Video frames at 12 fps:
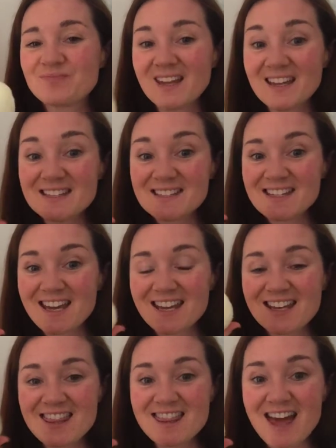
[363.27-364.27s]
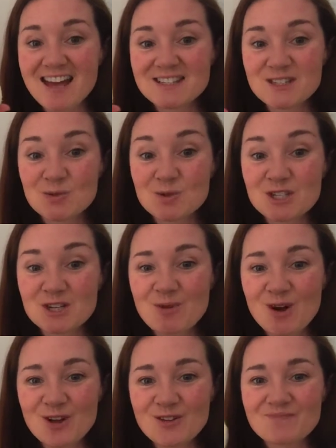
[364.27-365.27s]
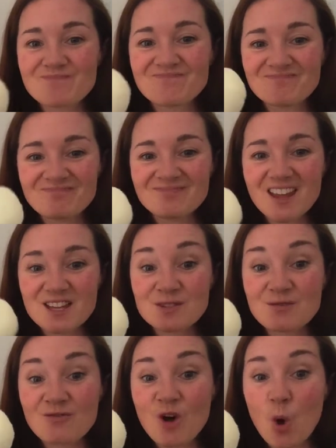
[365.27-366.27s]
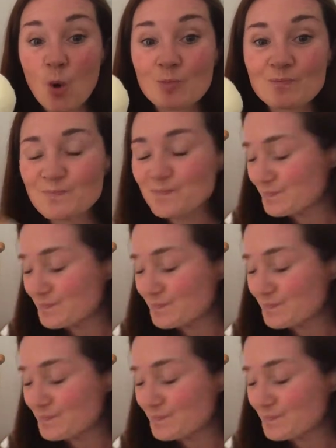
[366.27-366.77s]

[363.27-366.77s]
Inside that squishy ball is foam.